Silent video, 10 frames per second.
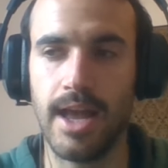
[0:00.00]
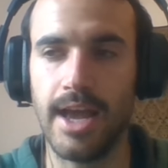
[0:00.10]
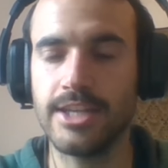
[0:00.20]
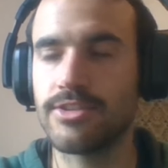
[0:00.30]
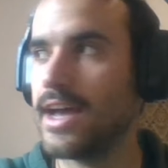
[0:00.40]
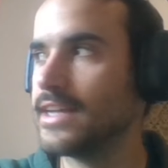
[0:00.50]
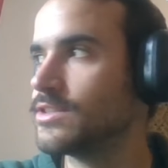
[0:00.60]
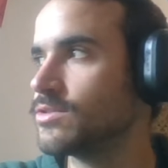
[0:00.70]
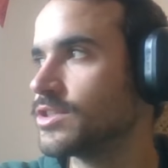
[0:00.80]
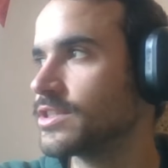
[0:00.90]
try
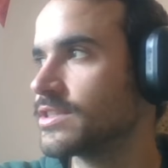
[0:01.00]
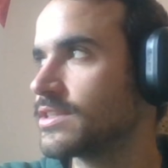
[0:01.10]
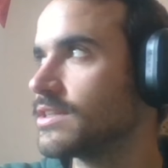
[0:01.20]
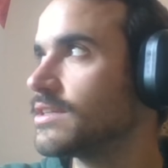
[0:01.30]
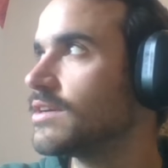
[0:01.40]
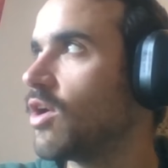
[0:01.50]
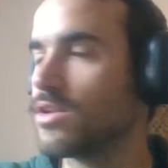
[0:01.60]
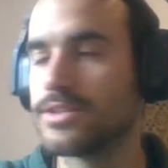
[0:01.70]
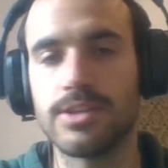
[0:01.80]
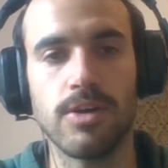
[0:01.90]
to just
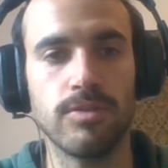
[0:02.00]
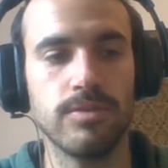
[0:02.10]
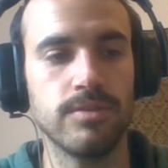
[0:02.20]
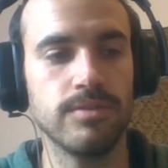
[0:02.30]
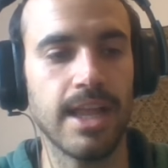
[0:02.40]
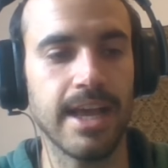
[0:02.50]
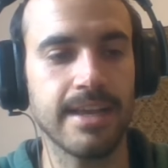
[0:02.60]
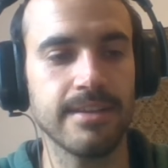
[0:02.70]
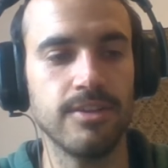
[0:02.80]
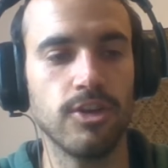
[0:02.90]
also
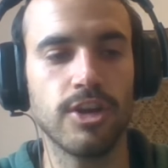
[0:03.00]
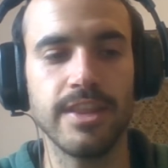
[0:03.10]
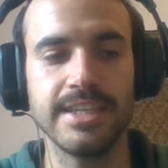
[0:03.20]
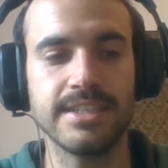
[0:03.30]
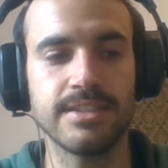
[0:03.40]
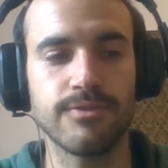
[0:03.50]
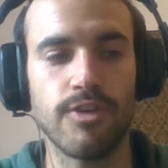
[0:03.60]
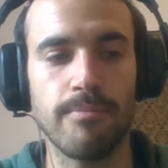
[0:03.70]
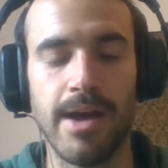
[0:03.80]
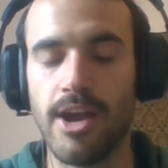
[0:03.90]
like look at this
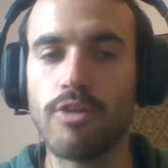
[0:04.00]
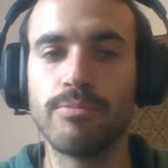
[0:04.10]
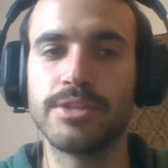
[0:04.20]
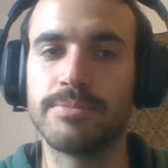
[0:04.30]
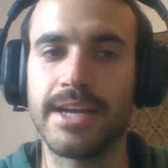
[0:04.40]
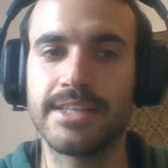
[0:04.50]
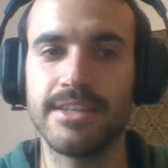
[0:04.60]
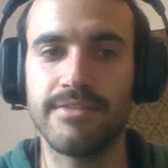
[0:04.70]
from my own perspective.